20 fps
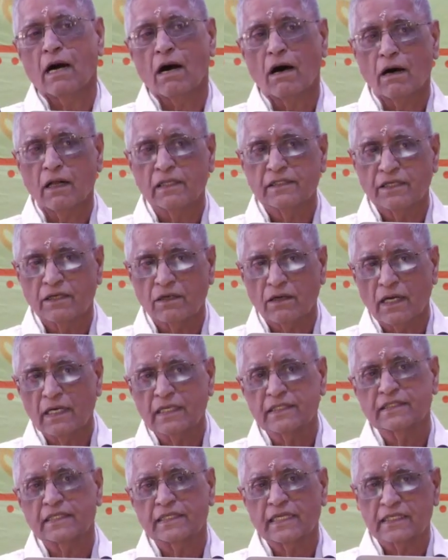All the
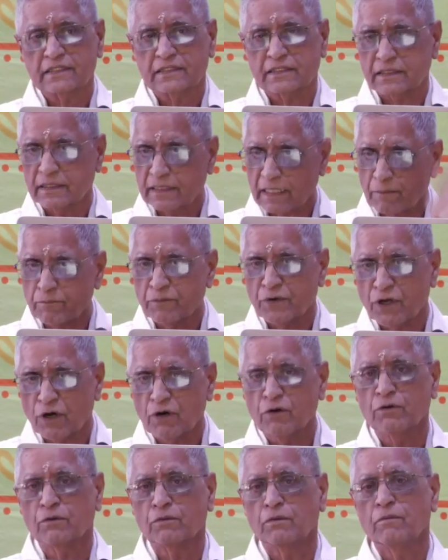knowledge that has come
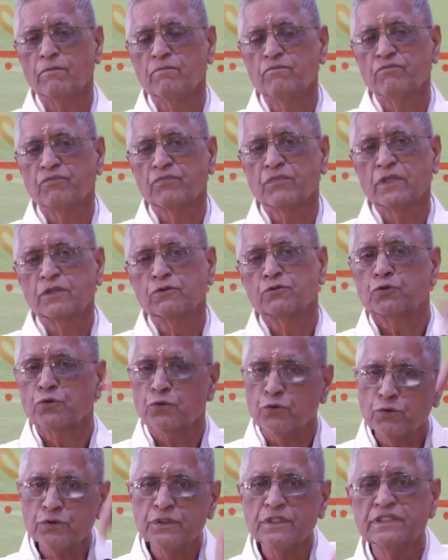down
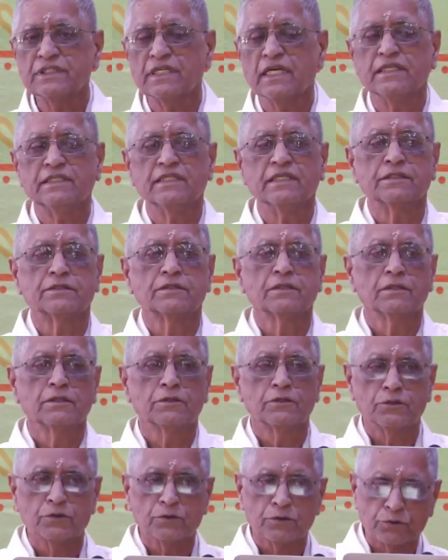through the sages
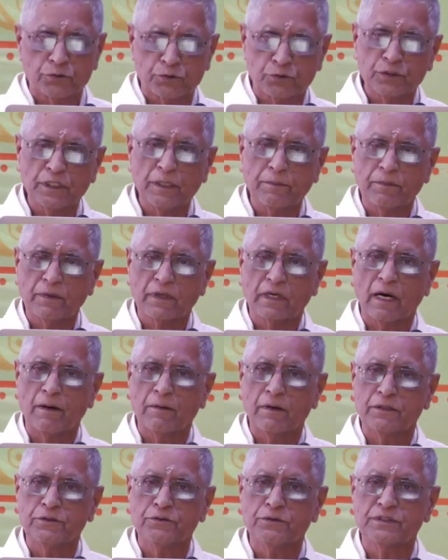to the
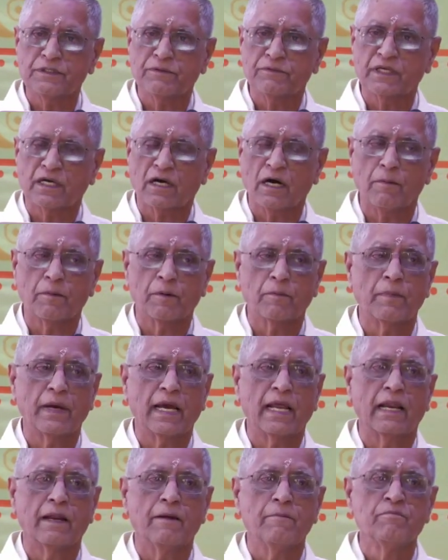use of the common
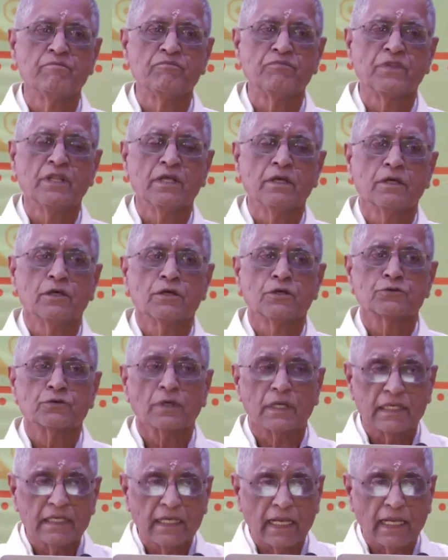man. So